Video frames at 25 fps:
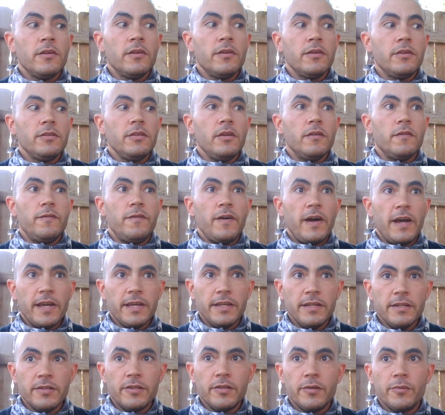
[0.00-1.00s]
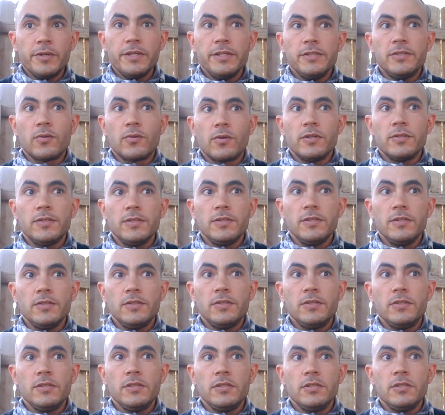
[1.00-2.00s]
you find the
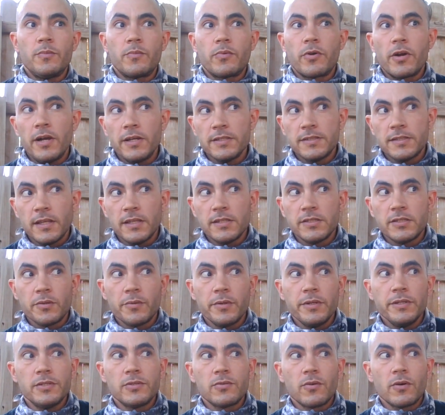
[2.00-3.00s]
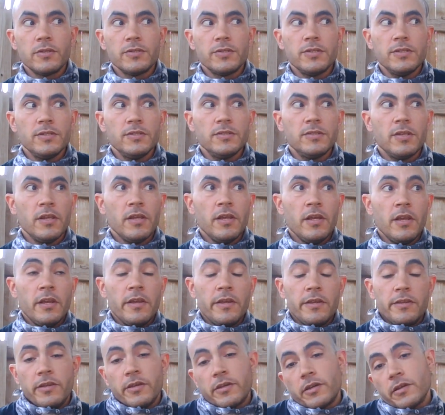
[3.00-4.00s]
resources, you process the resources,
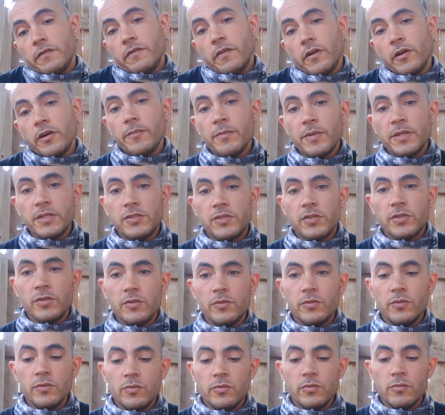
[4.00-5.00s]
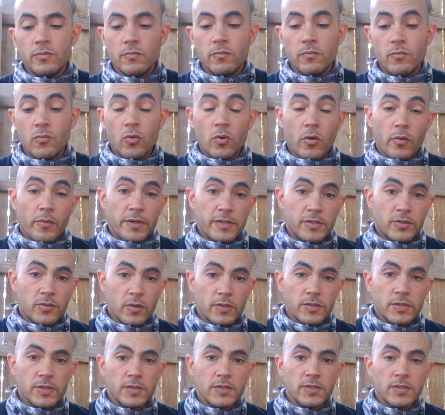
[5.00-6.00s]
you convert them into more
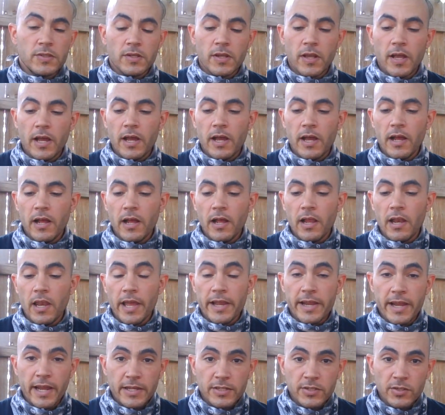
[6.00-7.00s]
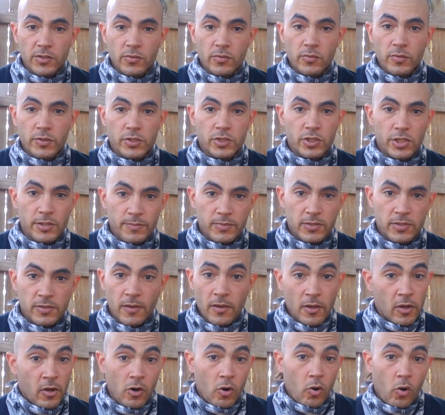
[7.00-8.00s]
resources, like I do with ships,
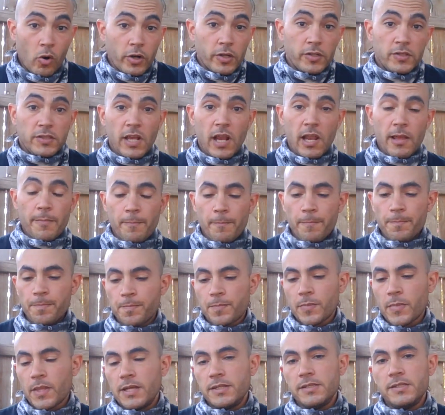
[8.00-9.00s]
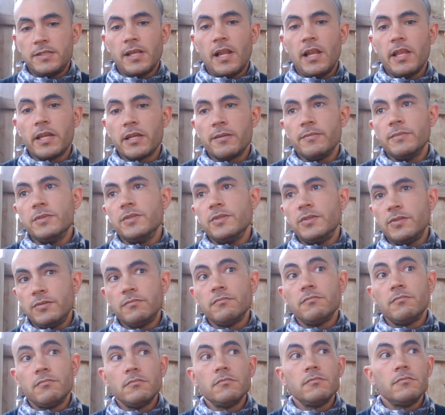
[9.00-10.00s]
or you sell them, and selling them is
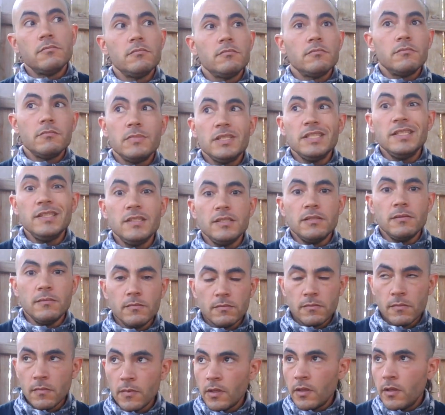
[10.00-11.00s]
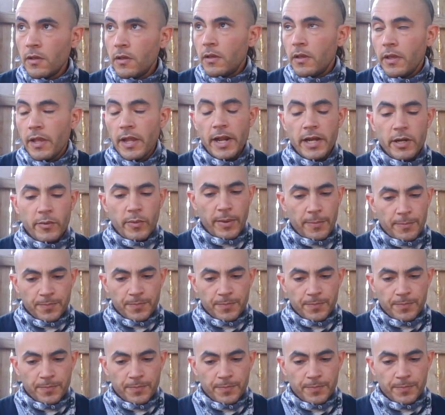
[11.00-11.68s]
easy. Anyway,